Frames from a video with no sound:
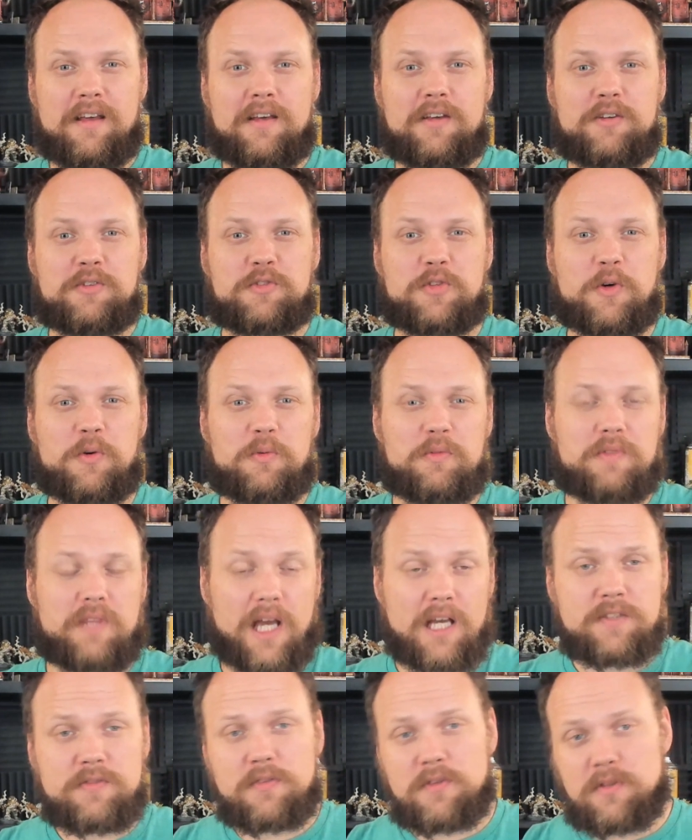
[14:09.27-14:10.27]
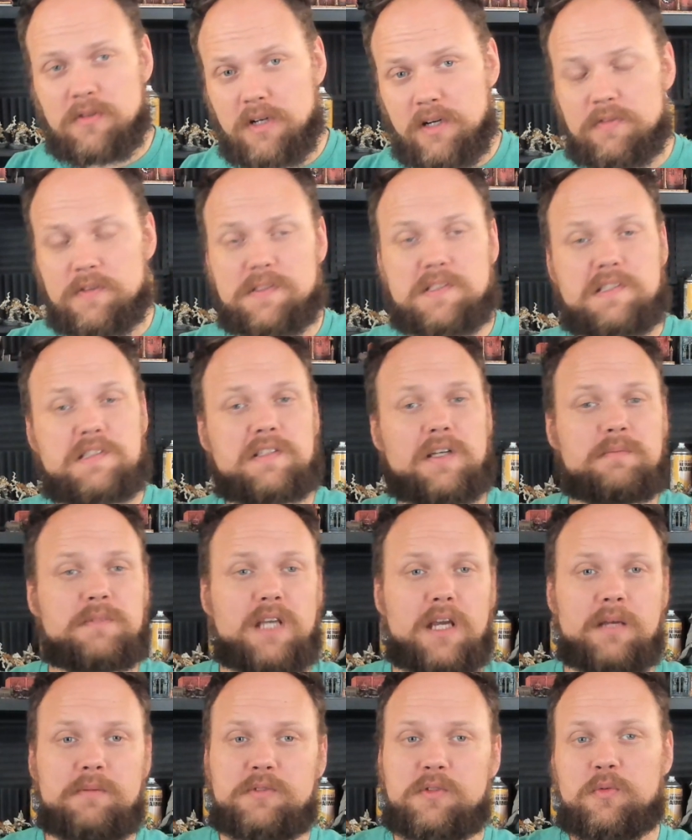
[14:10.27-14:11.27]
So that's for reference.
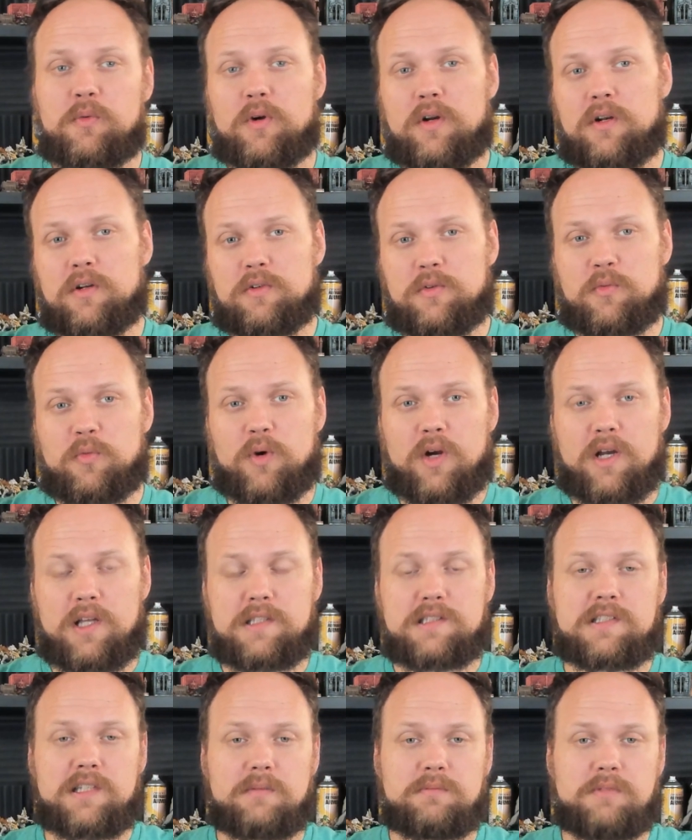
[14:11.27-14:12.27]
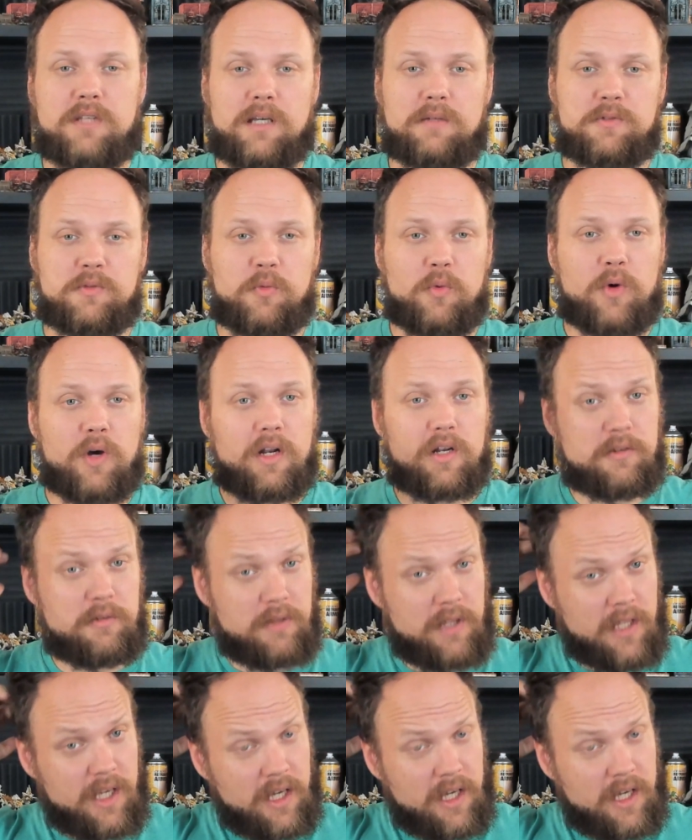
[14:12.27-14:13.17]
Sometimes you want to do one, sometimes you want to do the